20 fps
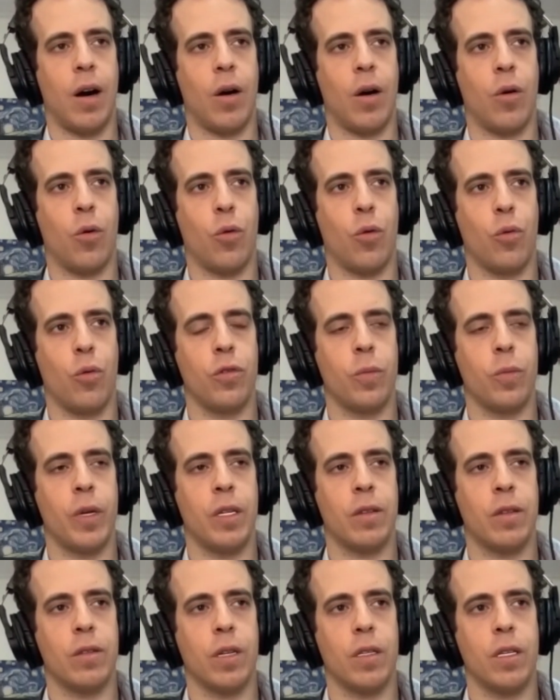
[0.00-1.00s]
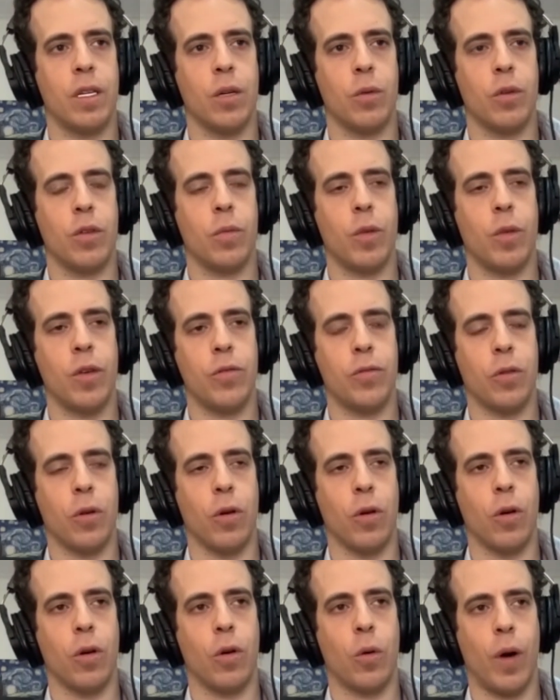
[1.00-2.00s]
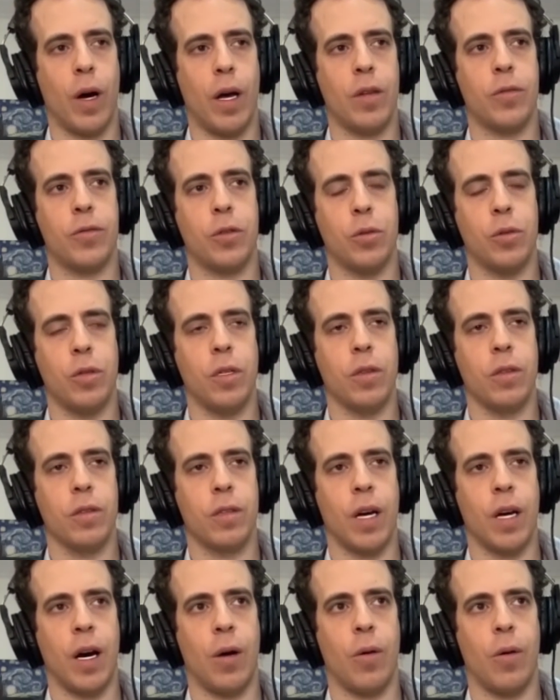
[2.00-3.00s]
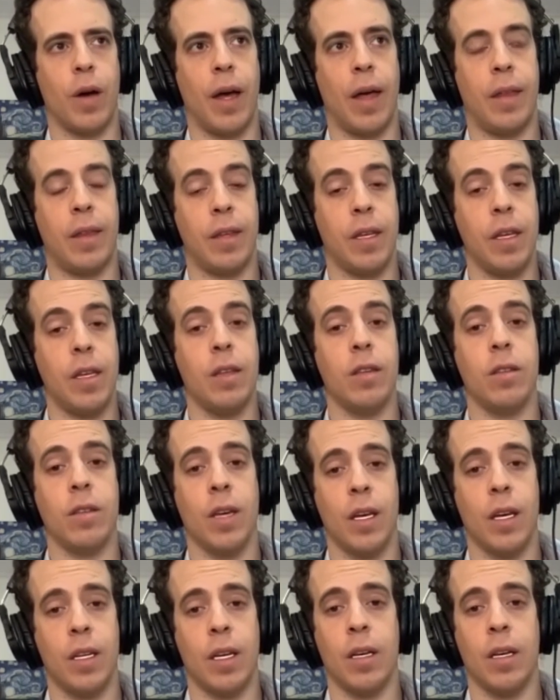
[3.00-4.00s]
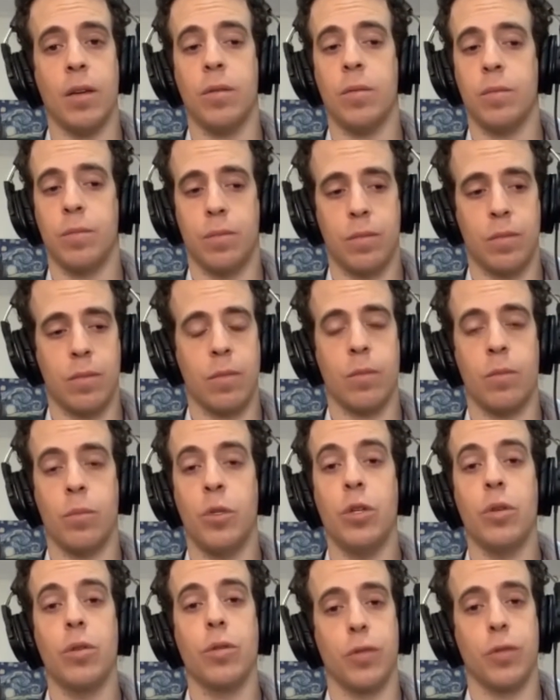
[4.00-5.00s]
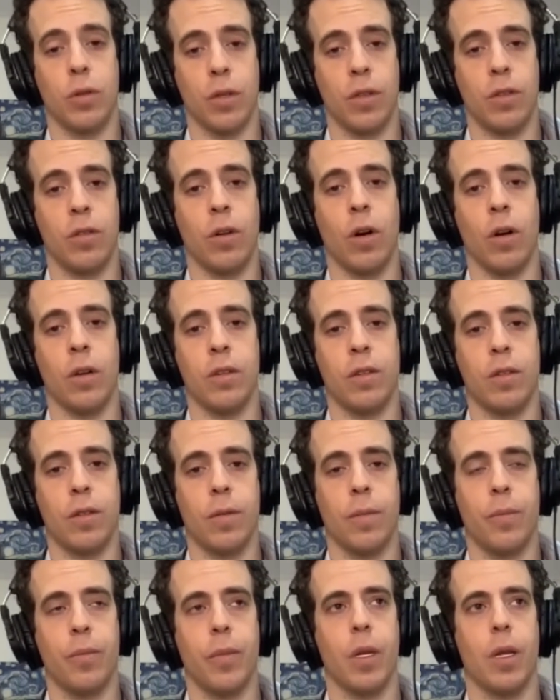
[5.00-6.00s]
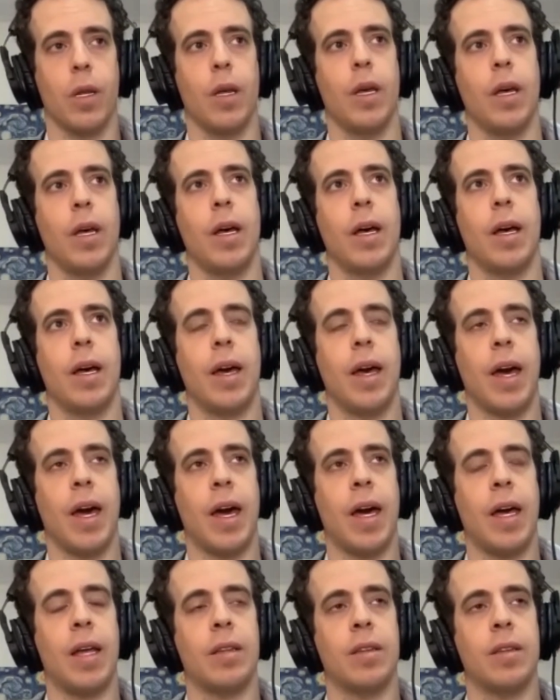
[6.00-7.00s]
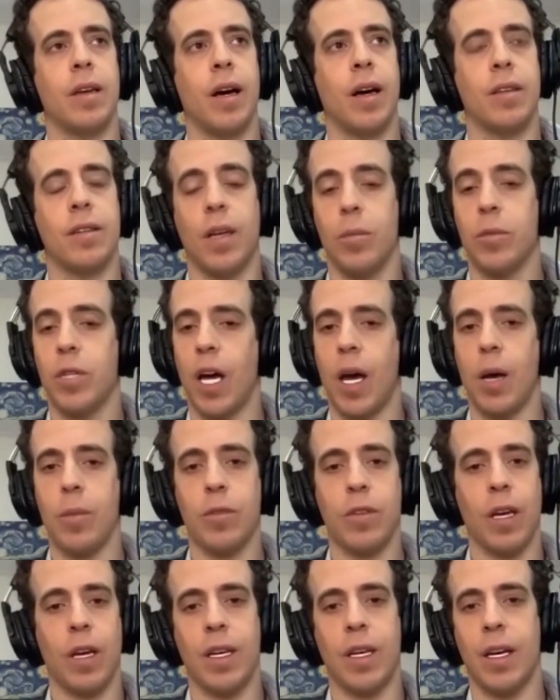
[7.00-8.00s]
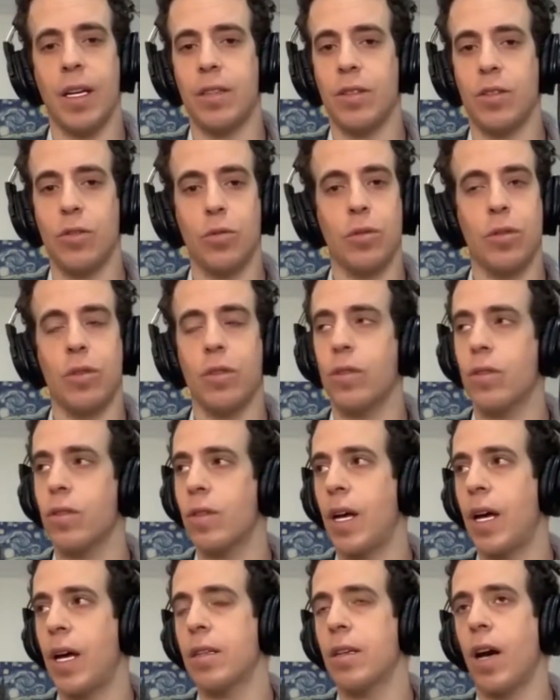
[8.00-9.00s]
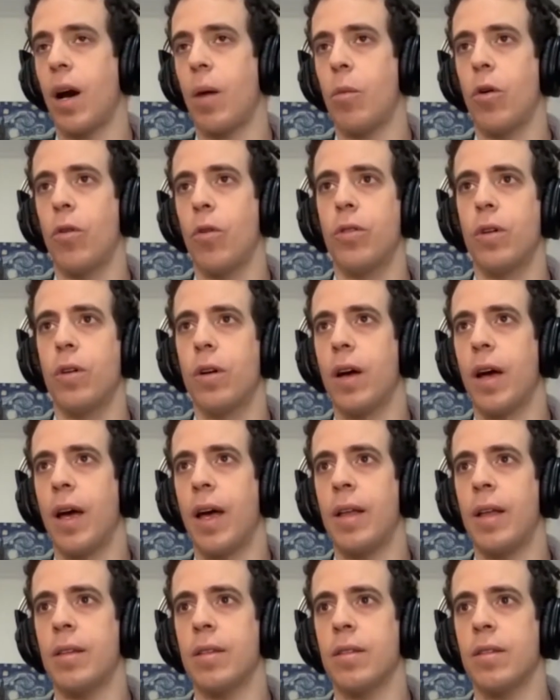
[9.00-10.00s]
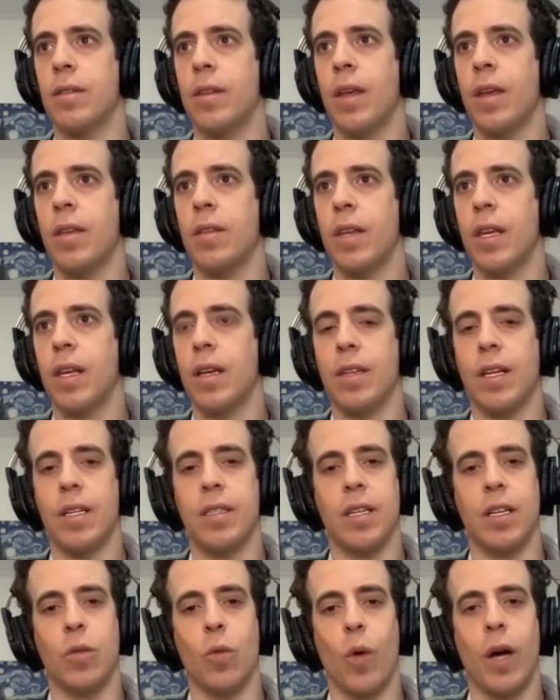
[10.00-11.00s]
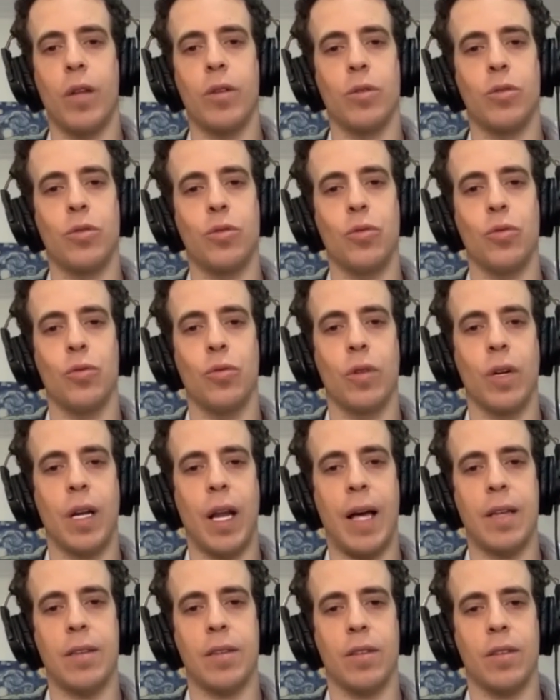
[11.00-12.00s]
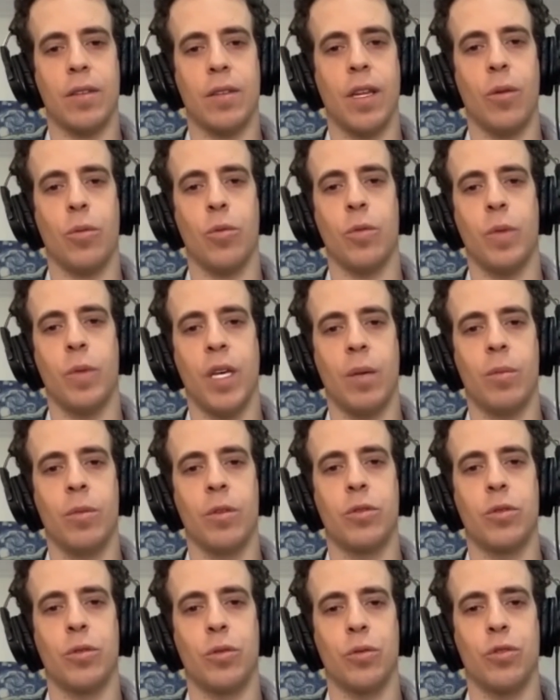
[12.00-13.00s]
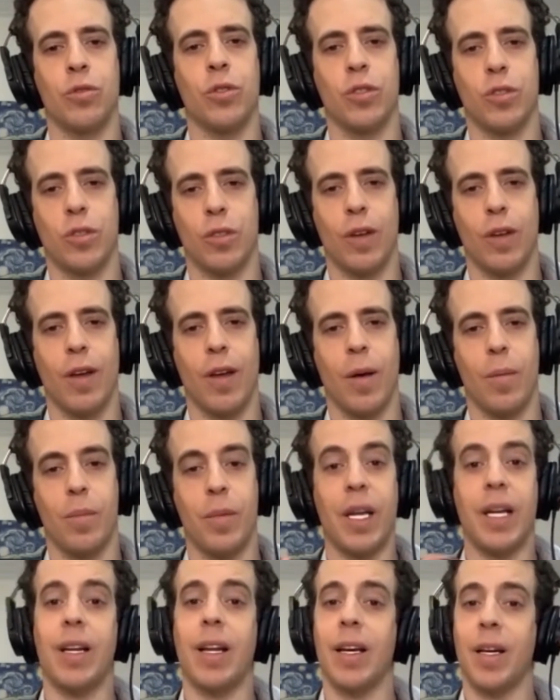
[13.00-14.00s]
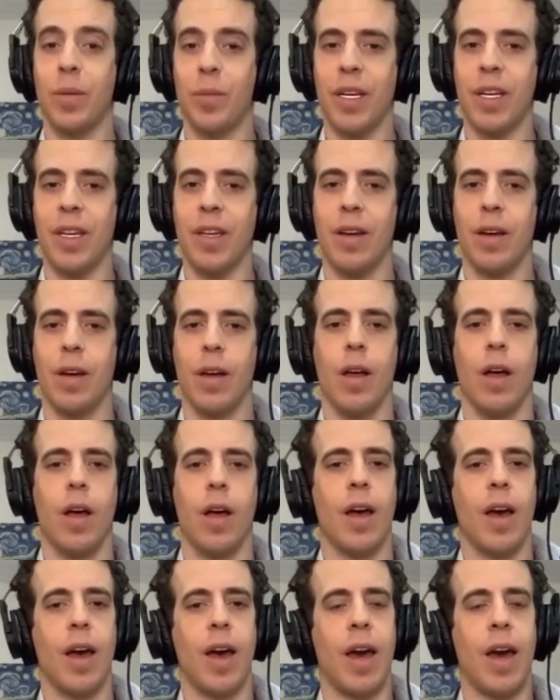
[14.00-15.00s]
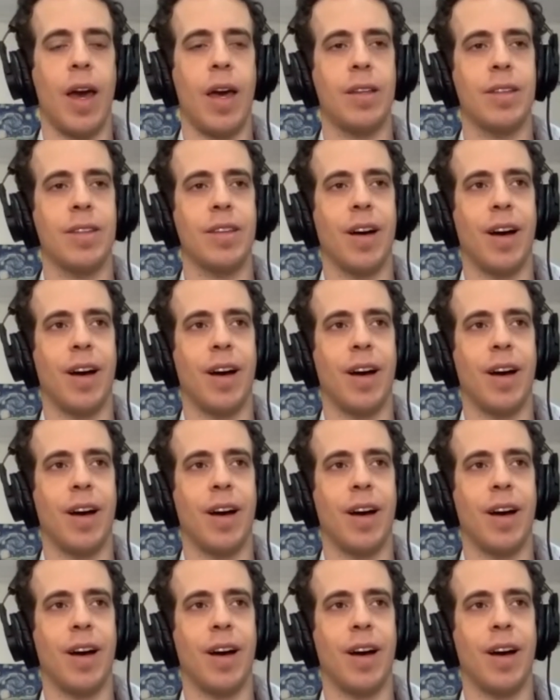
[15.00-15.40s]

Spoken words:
who's been studying with me for quite a few years now, and he's getting beautiful results. And sometimes I get students that come over and they think that in 1 or 2 classes they would be able to just play like me. And